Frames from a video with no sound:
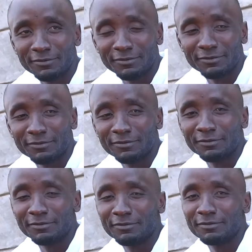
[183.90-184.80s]

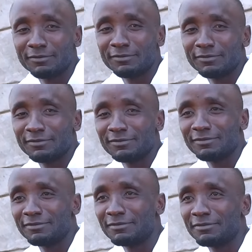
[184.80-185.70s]

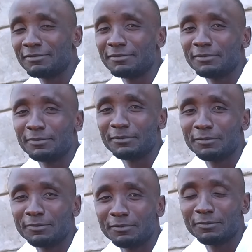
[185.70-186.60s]

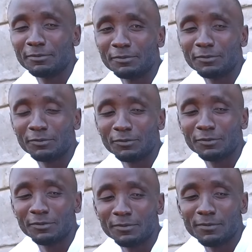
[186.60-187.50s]

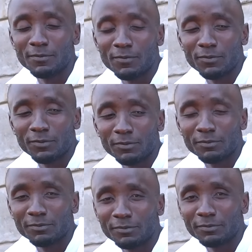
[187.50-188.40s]

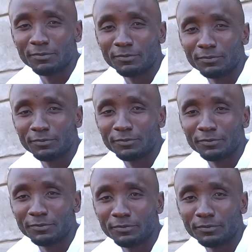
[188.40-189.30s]

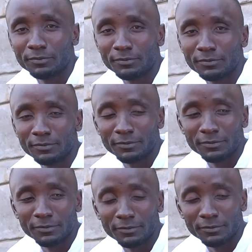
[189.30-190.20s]

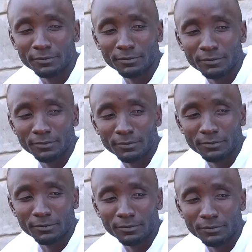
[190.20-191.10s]
The person shown says nothing.